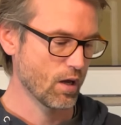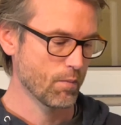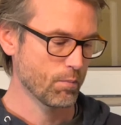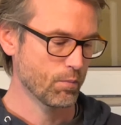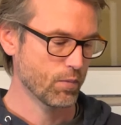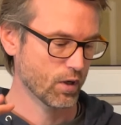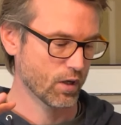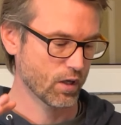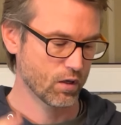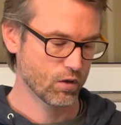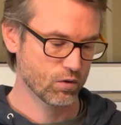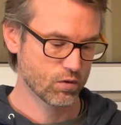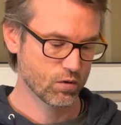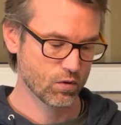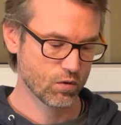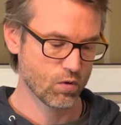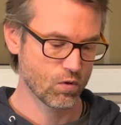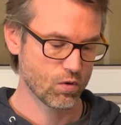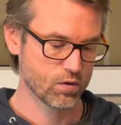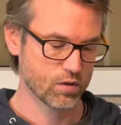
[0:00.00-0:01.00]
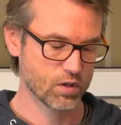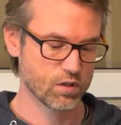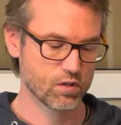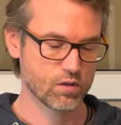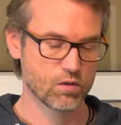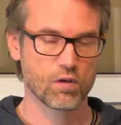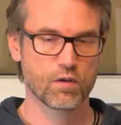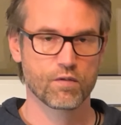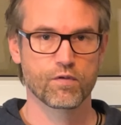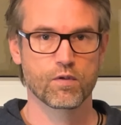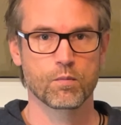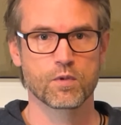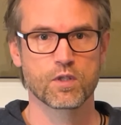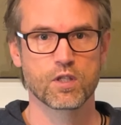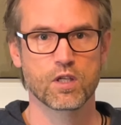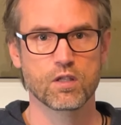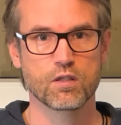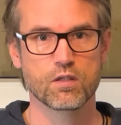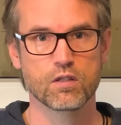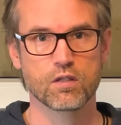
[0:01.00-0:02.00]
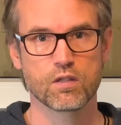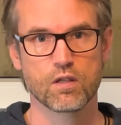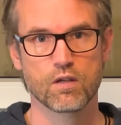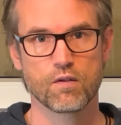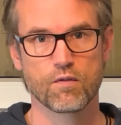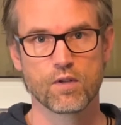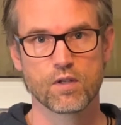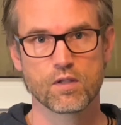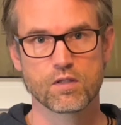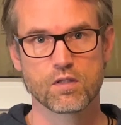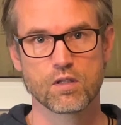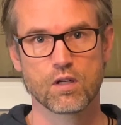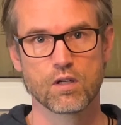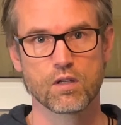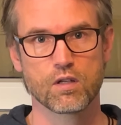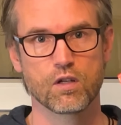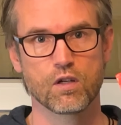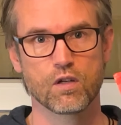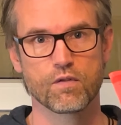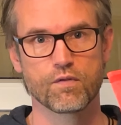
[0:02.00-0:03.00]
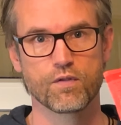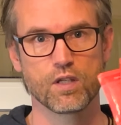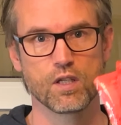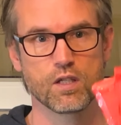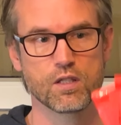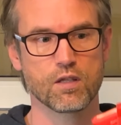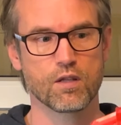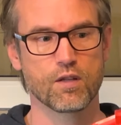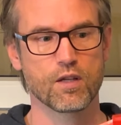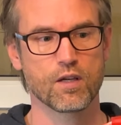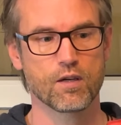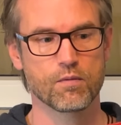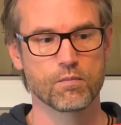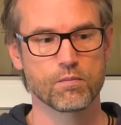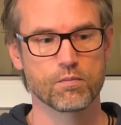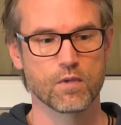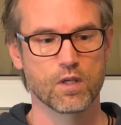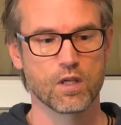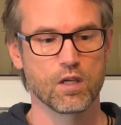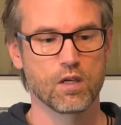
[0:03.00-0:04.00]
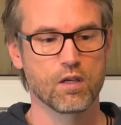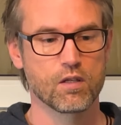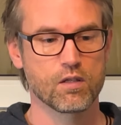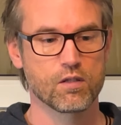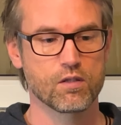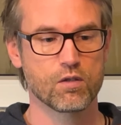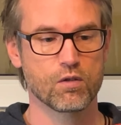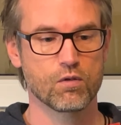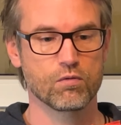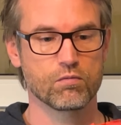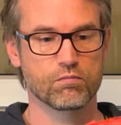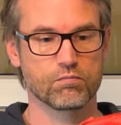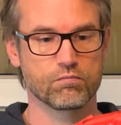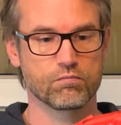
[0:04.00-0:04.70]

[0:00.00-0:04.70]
but it can also cause a stock fermentation if there's not enough yeast in there. So